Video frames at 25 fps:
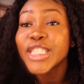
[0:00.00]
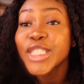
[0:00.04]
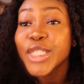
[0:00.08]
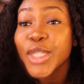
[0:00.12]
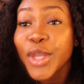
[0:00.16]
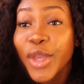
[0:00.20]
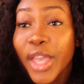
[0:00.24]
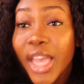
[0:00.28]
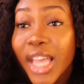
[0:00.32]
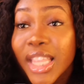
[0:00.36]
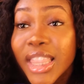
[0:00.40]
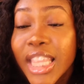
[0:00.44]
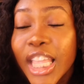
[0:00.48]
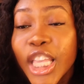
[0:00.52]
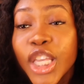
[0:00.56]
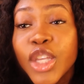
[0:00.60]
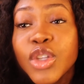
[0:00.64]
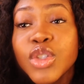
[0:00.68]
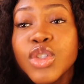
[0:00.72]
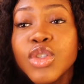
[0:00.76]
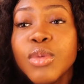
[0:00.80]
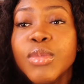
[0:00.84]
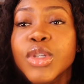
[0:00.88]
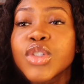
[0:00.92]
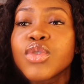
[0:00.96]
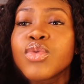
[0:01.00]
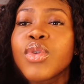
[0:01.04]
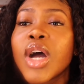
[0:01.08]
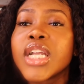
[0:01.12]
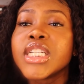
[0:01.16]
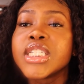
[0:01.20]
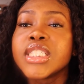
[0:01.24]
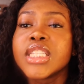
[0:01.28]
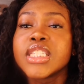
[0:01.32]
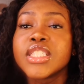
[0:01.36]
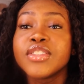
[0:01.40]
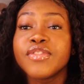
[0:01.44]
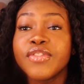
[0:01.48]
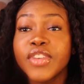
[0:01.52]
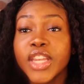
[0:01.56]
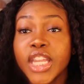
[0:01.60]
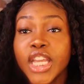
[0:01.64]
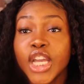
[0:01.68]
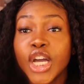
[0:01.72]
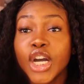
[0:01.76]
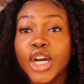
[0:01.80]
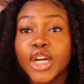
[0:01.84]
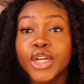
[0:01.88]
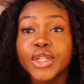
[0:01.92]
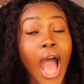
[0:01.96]
so yeah, thank you so much for watching this
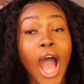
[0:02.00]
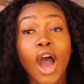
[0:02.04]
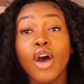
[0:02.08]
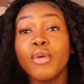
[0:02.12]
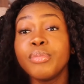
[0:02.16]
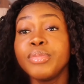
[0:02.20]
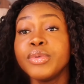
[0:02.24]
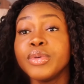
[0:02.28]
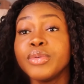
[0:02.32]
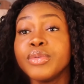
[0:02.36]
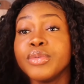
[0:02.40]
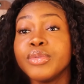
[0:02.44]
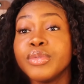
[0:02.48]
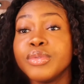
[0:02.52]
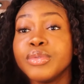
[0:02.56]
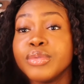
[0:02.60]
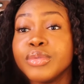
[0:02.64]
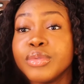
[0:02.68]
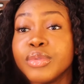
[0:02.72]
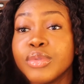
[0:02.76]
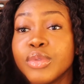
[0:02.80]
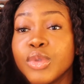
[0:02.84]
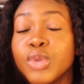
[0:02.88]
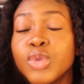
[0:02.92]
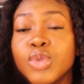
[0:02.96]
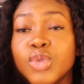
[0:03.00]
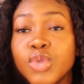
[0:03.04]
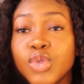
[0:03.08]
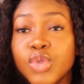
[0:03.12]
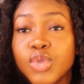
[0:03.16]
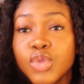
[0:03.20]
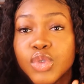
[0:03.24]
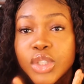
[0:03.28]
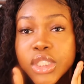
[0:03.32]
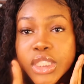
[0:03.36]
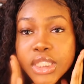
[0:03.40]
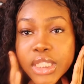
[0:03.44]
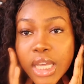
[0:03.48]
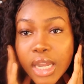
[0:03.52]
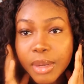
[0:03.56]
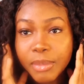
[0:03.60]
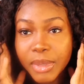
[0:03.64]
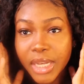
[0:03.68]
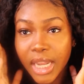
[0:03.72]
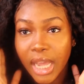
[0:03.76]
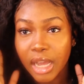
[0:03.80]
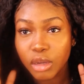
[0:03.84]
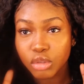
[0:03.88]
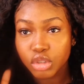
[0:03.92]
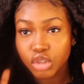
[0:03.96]
video. I hope you... Ooh, this is gotta
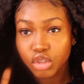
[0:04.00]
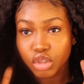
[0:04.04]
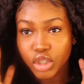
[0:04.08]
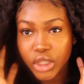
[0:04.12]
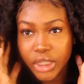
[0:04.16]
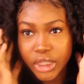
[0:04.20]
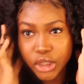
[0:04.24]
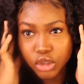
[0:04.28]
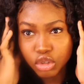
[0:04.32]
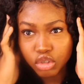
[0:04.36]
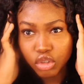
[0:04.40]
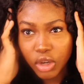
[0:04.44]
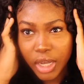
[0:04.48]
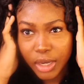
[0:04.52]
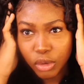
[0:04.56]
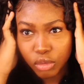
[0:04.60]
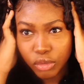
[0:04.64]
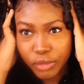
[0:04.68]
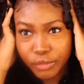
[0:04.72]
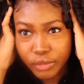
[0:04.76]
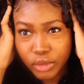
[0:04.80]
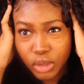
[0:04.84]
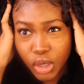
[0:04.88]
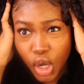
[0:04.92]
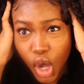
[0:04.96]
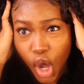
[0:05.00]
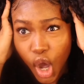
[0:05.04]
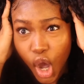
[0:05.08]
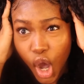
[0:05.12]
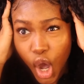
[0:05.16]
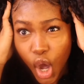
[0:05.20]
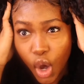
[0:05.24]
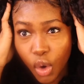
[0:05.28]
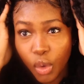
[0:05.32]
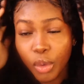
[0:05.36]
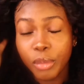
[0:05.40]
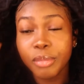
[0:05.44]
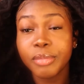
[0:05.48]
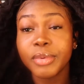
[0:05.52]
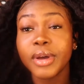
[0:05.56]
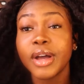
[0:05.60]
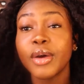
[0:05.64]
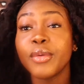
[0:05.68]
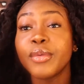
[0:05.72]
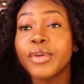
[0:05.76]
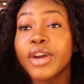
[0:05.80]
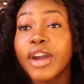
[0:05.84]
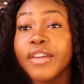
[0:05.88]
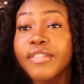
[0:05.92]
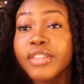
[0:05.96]
be the outro, the intro. I don't even know.
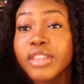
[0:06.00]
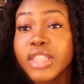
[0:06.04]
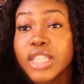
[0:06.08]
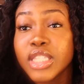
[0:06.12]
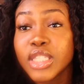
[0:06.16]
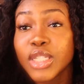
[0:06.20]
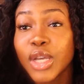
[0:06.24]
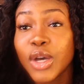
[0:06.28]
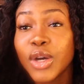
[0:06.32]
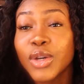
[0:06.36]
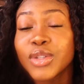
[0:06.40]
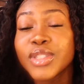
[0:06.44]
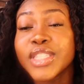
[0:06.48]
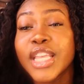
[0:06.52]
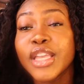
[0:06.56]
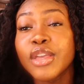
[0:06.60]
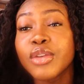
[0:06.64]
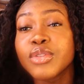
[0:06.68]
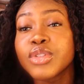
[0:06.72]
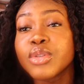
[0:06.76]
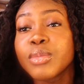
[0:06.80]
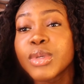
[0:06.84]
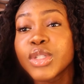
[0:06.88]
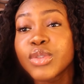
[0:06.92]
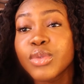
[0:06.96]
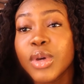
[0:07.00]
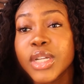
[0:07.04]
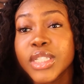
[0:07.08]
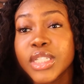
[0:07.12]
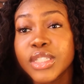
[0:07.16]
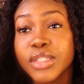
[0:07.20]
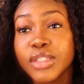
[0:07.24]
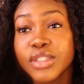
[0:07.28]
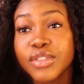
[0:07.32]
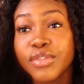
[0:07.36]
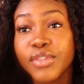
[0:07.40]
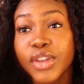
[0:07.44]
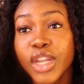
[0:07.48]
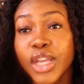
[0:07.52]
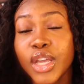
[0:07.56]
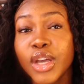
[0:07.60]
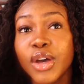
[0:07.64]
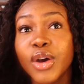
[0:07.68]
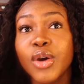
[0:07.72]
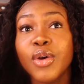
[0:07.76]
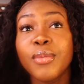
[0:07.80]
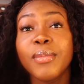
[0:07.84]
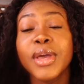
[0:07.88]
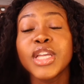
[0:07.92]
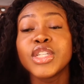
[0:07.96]
But wherever this goes, thank you so much for watching this
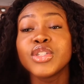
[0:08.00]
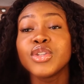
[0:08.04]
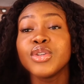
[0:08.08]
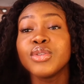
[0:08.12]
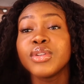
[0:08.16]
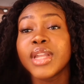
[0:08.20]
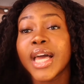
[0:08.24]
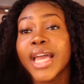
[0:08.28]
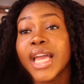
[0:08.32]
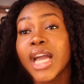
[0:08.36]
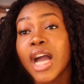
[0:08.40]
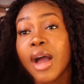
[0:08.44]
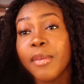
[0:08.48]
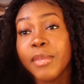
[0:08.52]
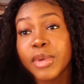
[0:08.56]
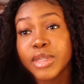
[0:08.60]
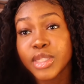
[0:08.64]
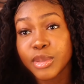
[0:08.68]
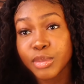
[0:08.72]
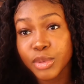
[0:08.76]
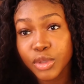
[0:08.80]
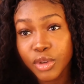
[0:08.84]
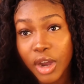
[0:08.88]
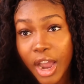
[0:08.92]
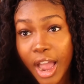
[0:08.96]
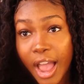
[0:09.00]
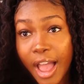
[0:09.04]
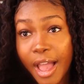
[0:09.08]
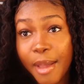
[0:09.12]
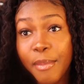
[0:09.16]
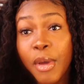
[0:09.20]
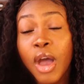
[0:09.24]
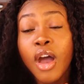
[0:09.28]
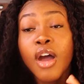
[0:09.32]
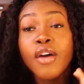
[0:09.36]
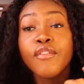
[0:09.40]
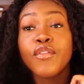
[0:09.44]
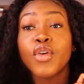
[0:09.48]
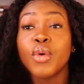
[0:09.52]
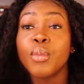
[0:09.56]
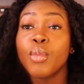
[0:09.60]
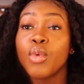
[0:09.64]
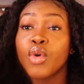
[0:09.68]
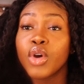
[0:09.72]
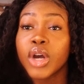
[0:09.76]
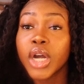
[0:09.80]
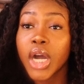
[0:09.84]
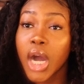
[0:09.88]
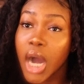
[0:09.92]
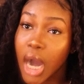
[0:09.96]
video. Make sure you like, comment, and subscribe for
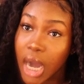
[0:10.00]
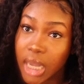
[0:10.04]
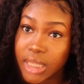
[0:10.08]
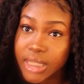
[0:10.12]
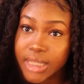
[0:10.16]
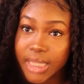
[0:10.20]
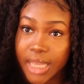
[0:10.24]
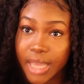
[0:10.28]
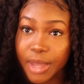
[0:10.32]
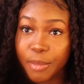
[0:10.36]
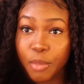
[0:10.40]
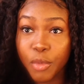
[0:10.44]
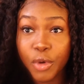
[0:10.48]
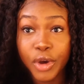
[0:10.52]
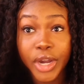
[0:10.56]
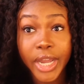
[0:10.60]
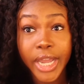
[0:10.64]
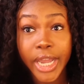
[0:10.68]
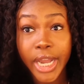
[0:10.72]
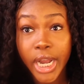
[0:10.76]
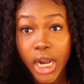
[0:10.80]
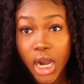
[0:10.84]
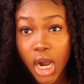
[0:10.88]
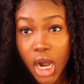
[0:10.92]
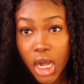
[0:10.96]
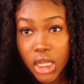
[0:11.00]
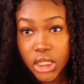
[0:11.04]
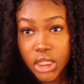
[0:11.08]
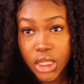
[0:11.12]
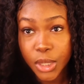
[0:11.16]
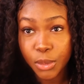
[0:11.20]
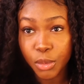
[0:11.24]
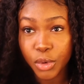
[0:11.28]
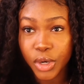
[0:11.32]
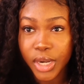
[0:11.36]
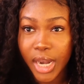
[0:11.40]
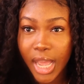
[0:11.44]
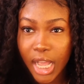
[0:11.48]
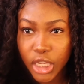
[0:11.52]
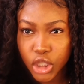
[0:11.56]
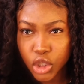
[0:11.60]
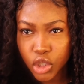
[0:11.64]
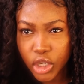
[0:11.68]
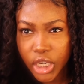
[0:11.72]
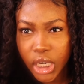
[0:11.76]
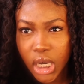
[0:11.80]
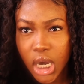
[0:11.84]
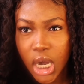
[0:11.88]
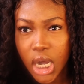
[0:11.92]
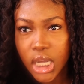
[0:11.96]
more content, more hair content, more
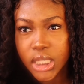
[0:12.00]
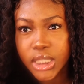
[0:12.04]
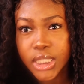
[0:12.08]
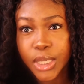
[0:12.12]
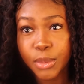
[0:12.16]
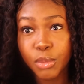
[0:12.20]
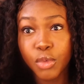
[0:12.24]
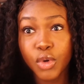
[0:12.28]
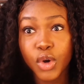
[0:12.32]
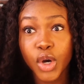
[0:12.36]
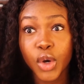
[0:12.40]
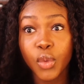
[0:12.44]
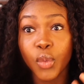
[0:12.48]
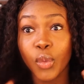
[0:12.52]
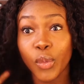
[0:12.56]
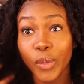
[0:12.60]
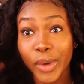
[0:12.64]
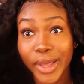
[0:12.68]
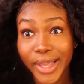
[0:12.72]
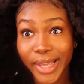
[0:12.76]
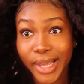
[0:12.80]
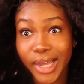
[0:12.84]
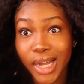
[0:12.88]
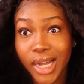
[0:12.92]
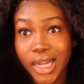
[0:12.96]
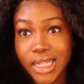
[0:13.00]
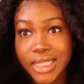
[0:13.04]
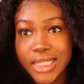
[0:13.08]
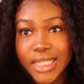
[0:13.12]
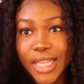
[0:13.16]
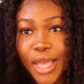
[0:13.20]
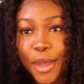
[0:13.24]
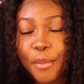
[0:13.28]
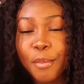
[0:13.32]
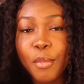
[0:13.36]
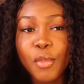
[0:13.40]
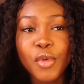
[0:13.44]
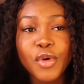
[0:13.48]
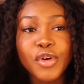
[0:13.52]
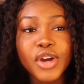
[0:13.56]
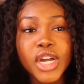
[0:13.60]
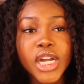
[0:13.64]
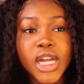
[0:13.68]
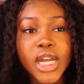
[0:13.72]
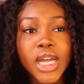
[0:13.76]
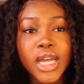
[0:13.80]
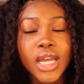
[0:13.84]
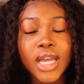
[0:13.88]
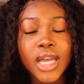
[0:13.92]
natural hair content, more wig content, more